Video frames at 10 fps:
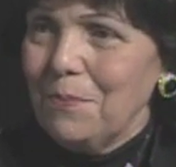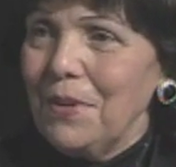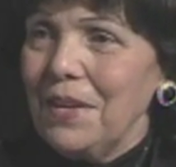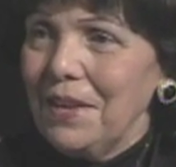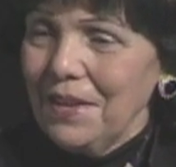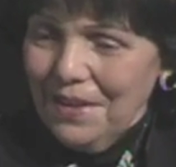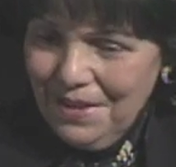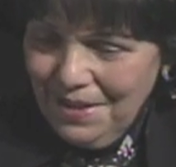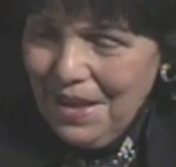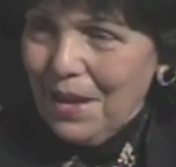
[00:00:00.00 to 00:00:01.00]
be
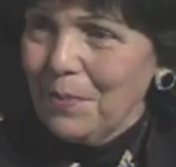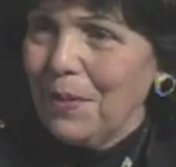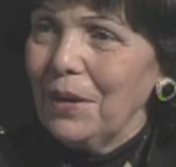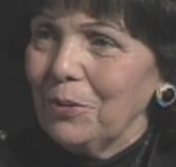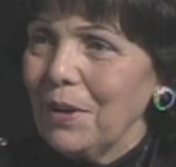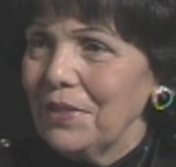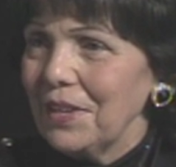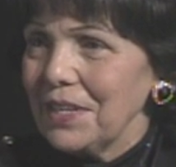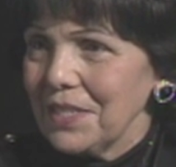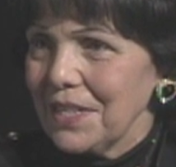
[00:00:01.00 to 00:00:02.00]
able to
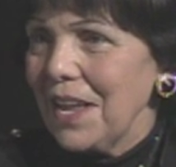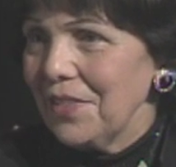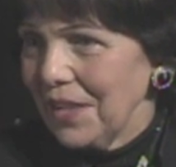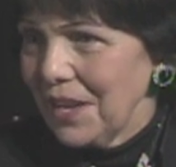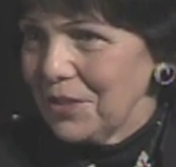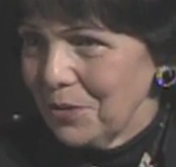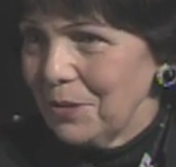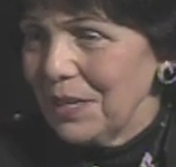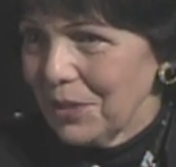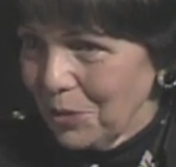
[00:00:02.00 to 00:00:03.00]
understand the issue
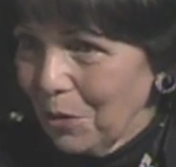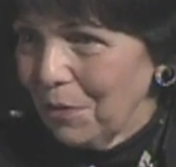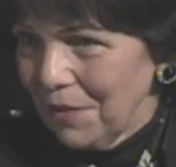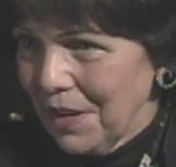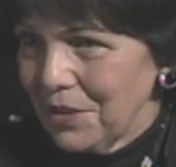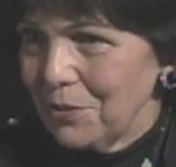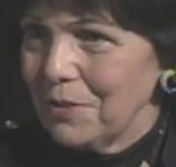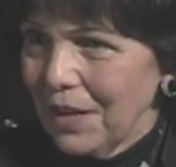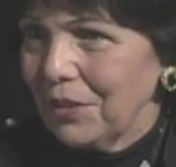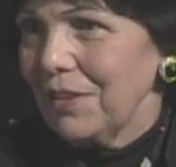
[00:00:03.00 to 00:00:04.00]
and solve the issue,
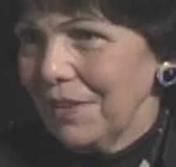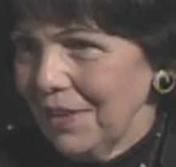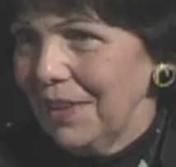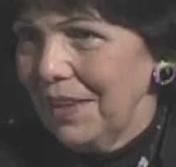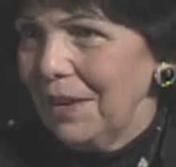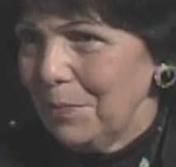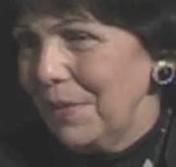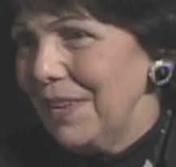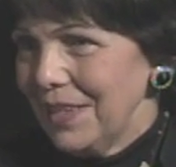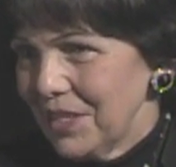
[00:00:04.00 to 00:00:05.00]
not kill
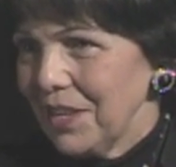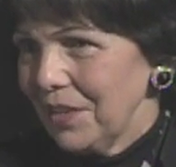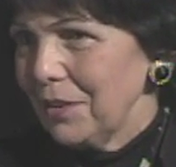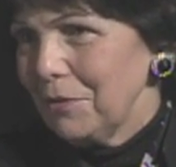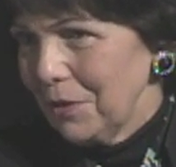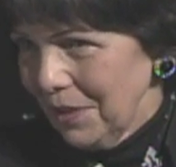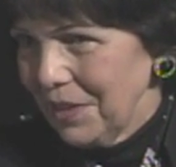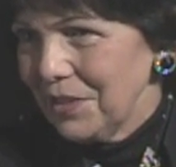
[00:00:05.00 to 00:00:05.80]
each other for the issue.